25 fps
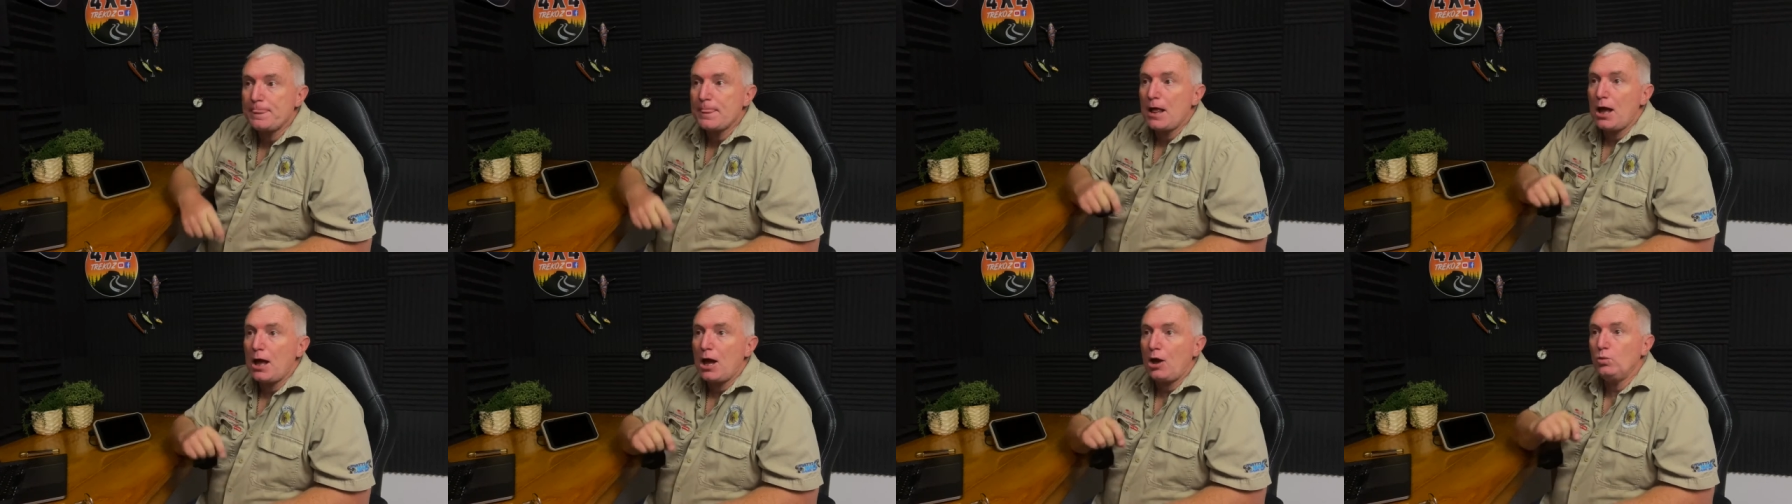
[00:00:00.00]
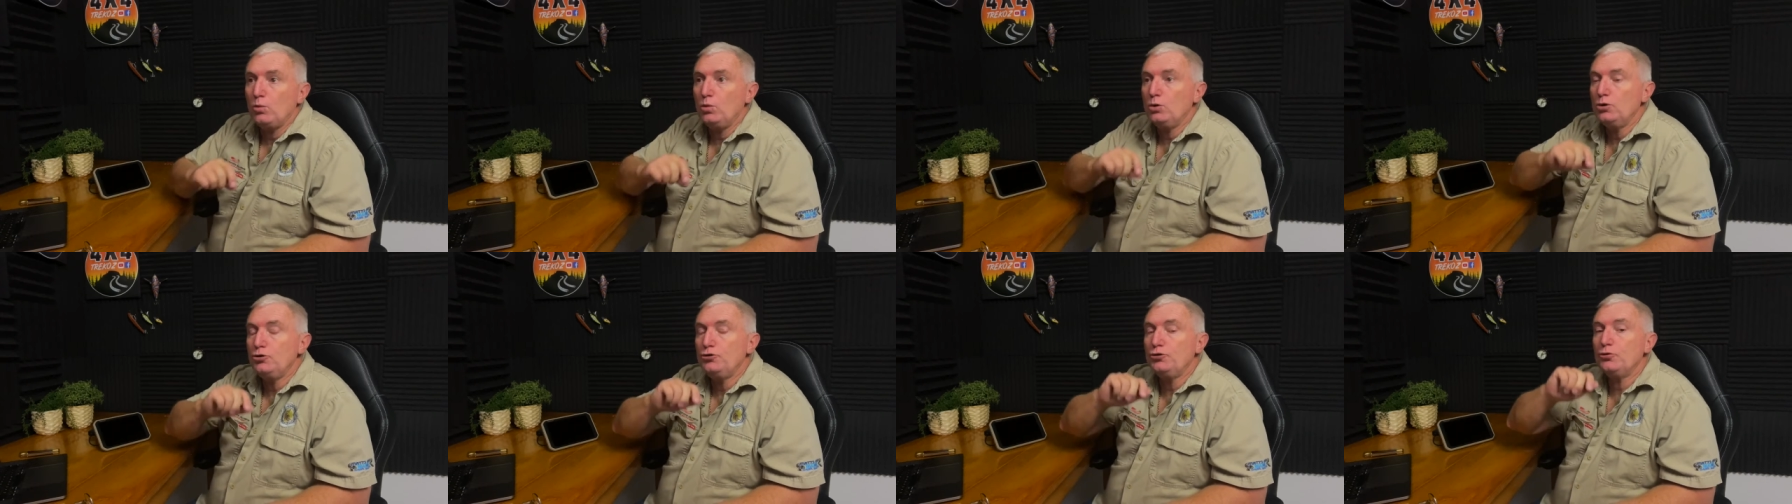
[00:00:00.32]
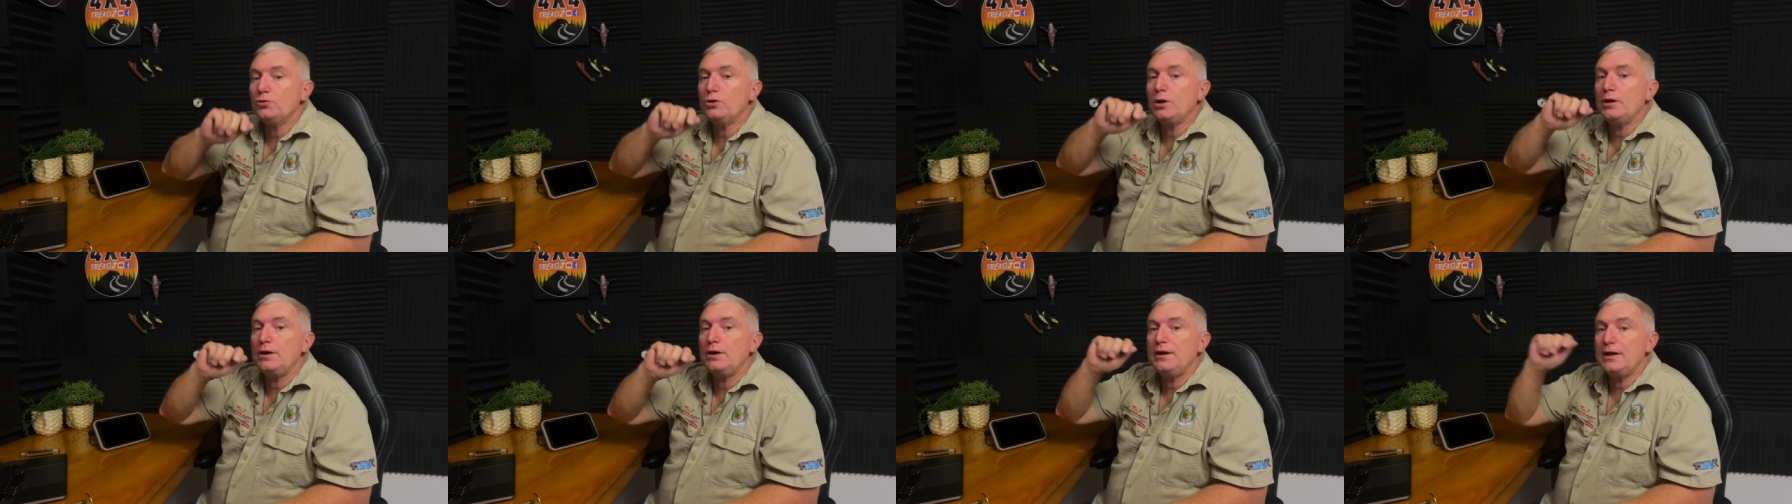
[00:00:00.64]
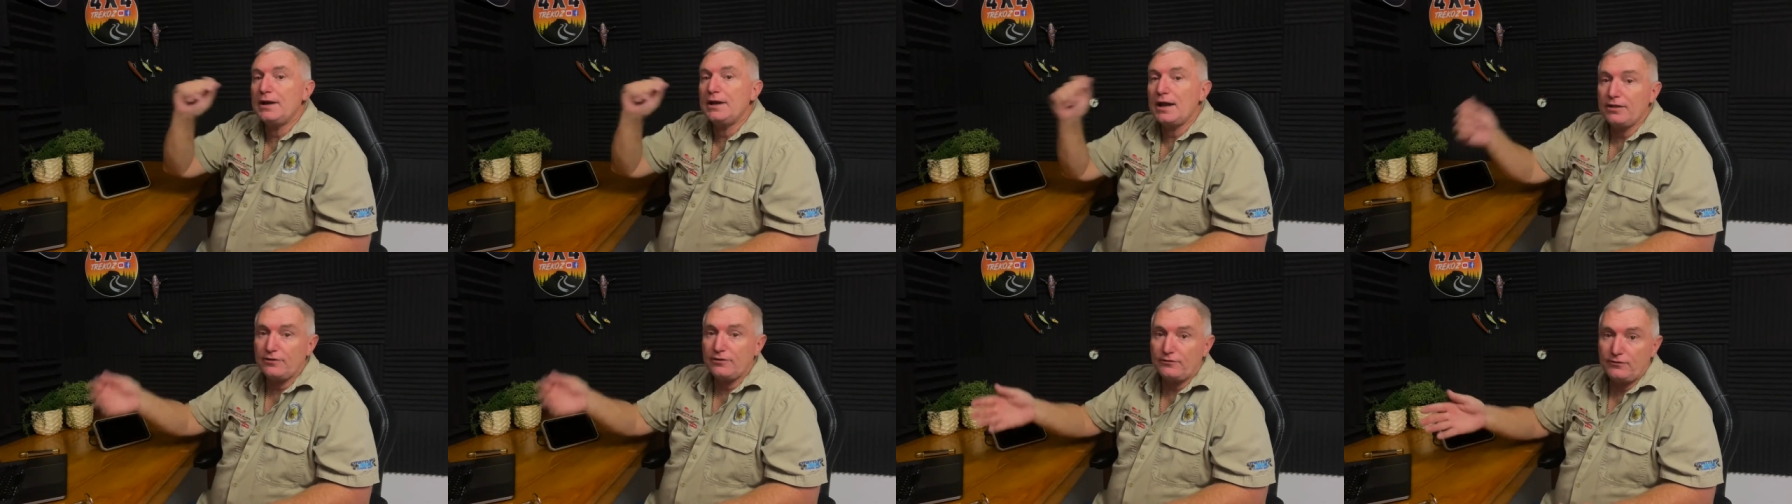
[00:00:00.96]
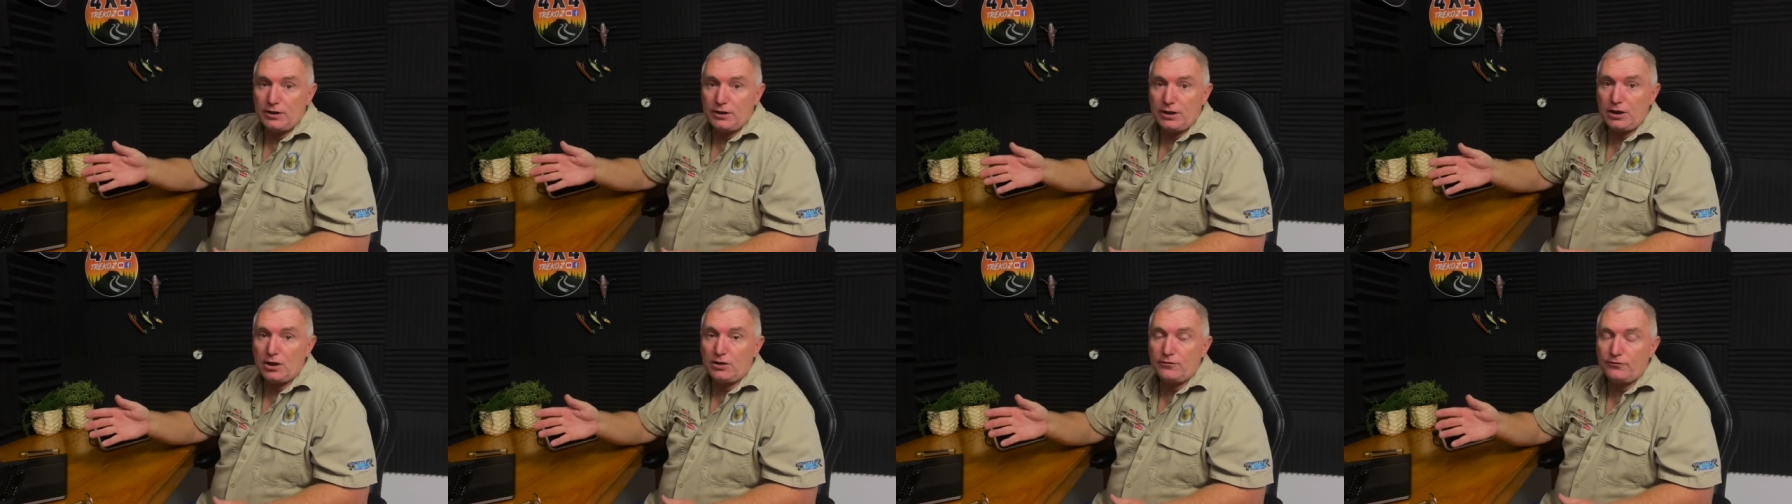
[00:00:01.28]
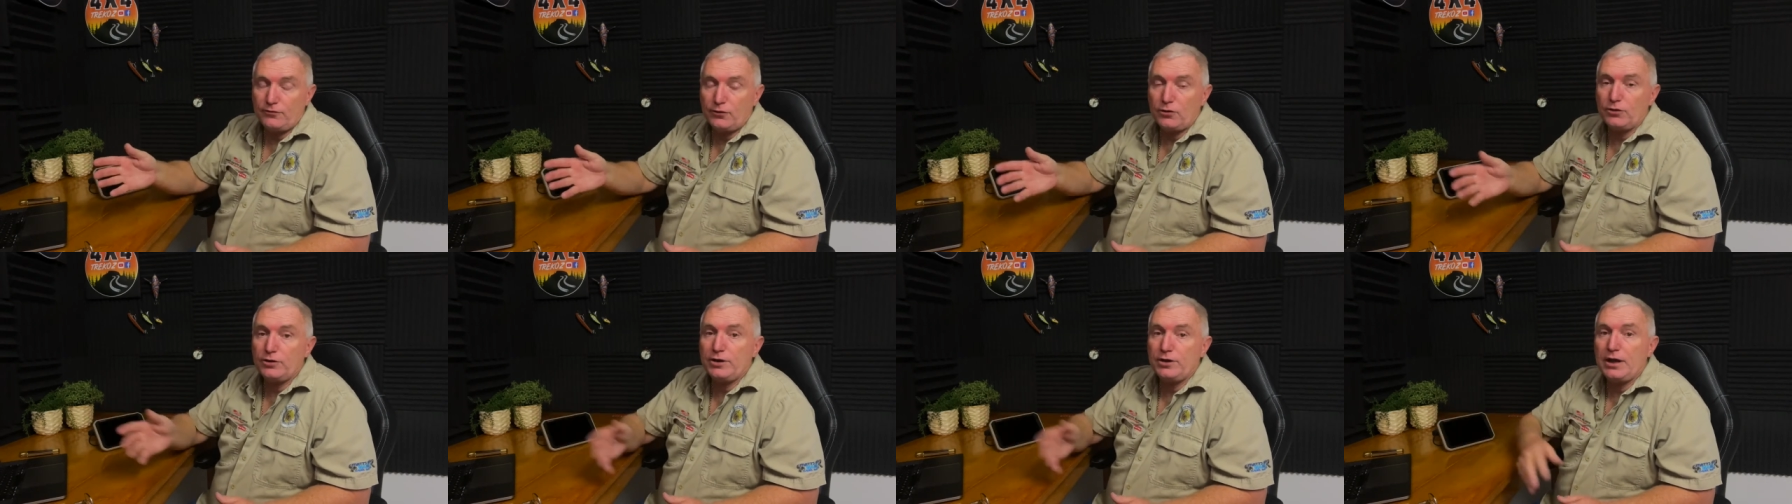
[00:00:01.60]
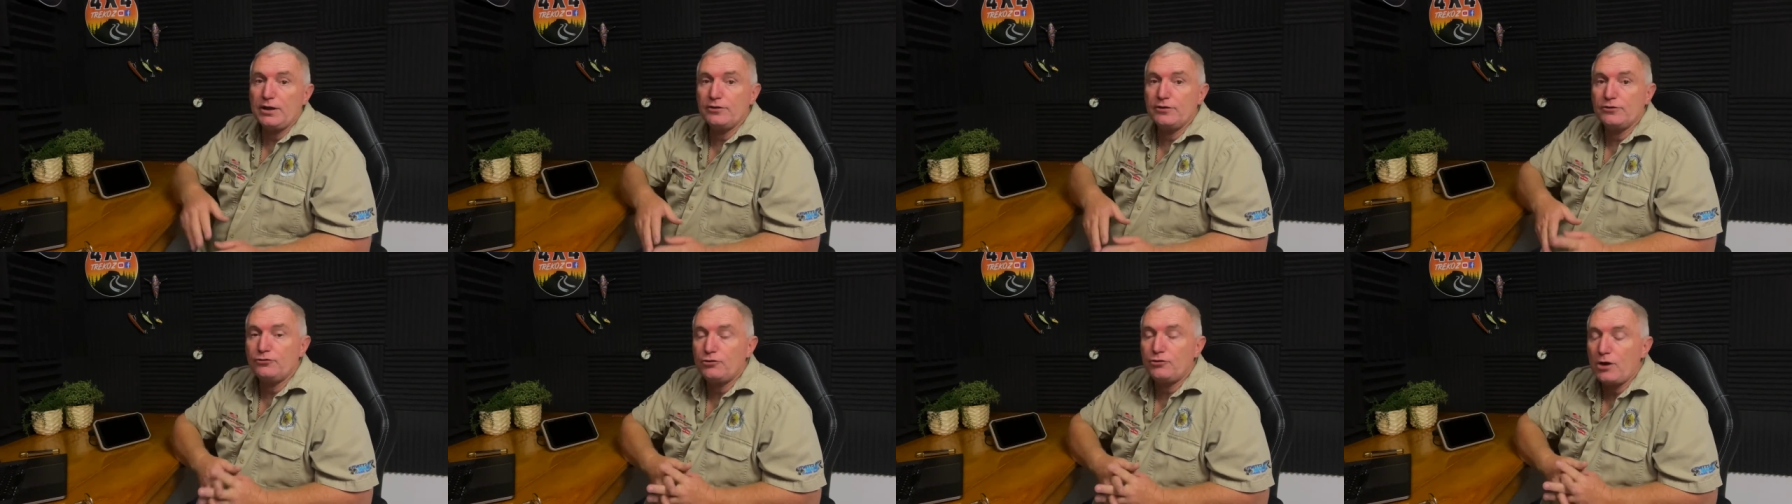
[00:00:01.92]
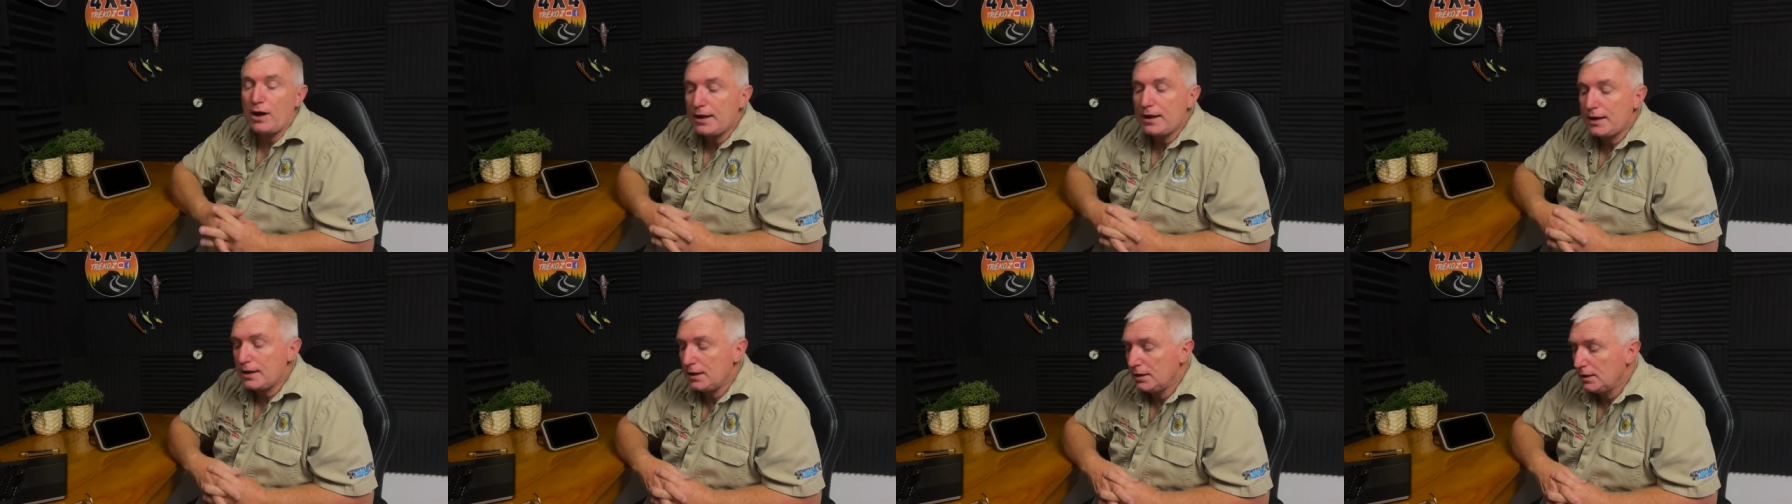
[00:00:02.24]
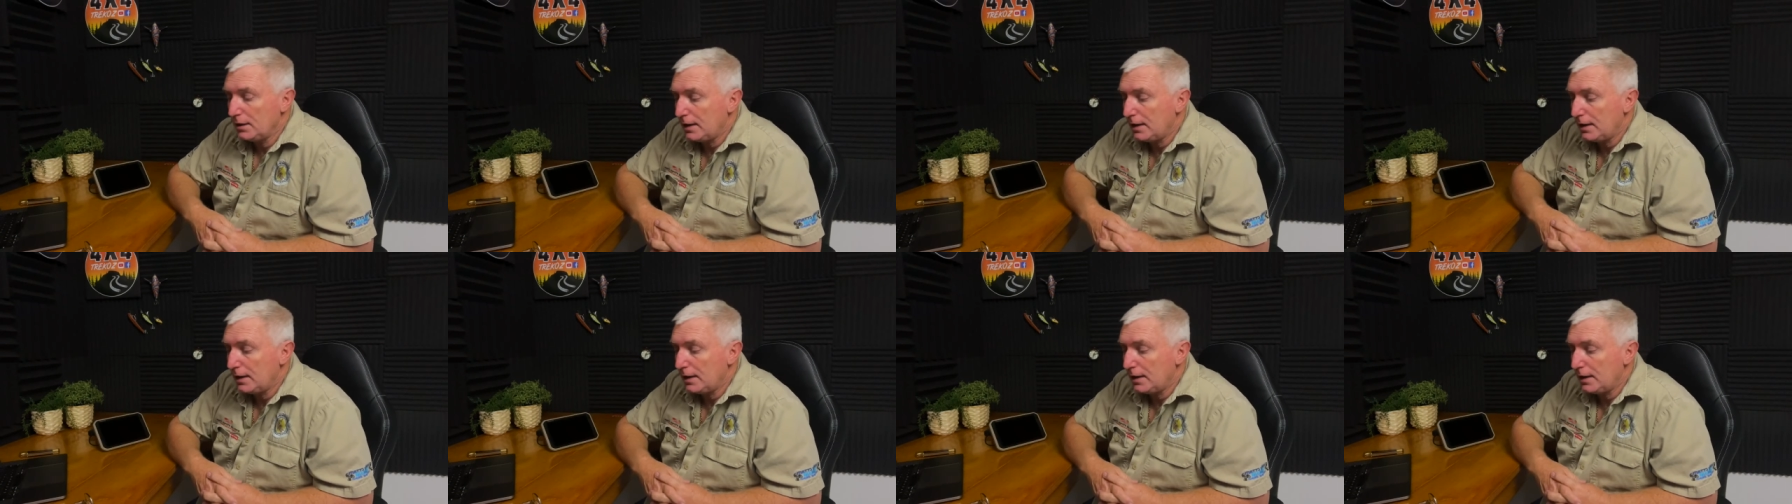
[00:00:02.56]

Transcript: I will do another video further down the track